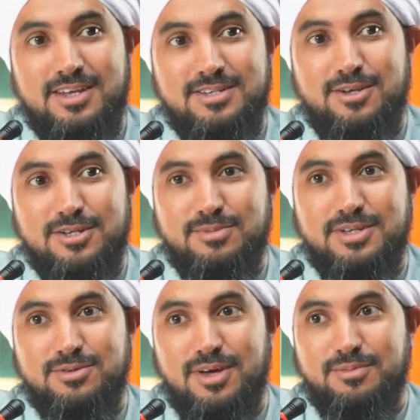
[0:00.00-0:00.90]
his loss
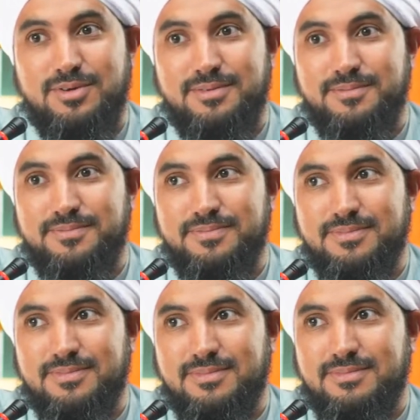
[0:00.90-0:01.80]
makes you happy?
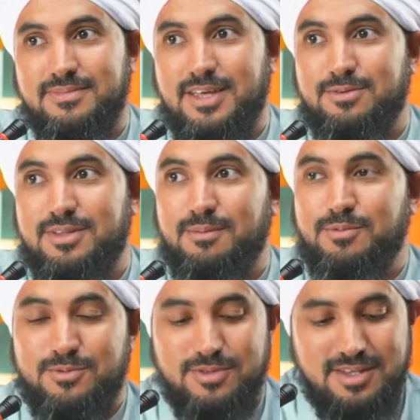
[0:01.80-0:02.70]
That's what
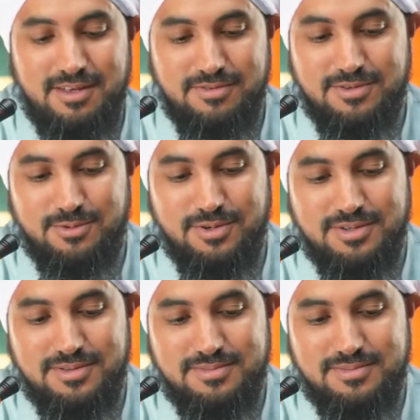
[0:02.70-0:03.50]
happens when the nafs is ruined.